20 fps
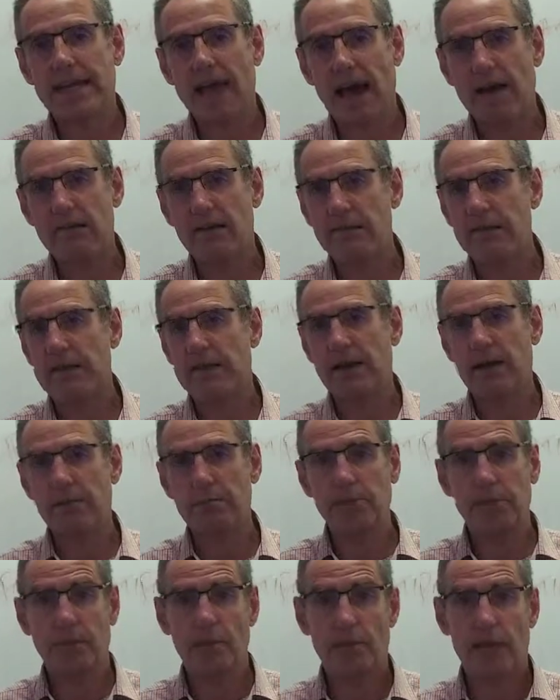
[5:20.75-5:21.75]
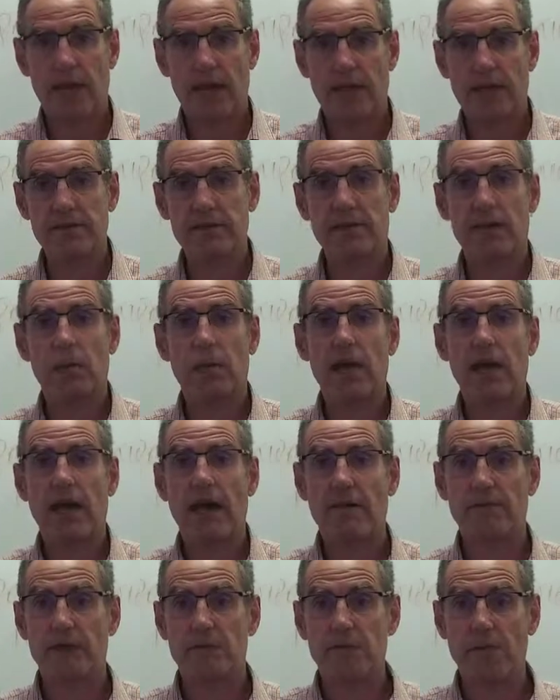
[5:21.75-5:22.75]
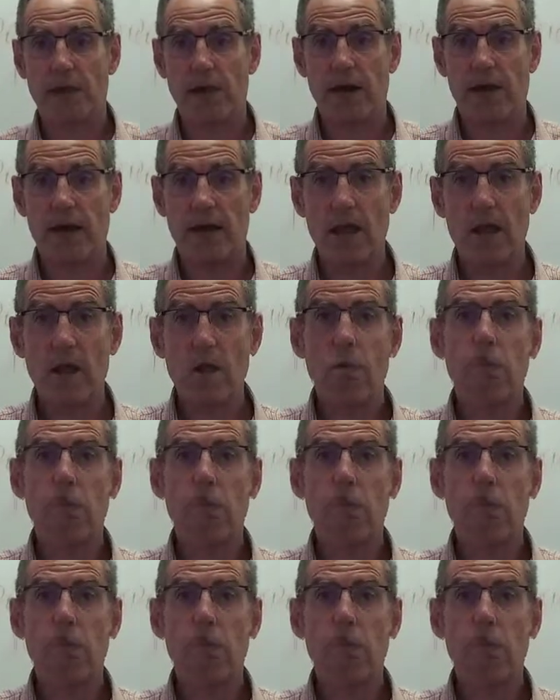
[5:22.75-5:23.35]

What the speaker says: government employees that were covered by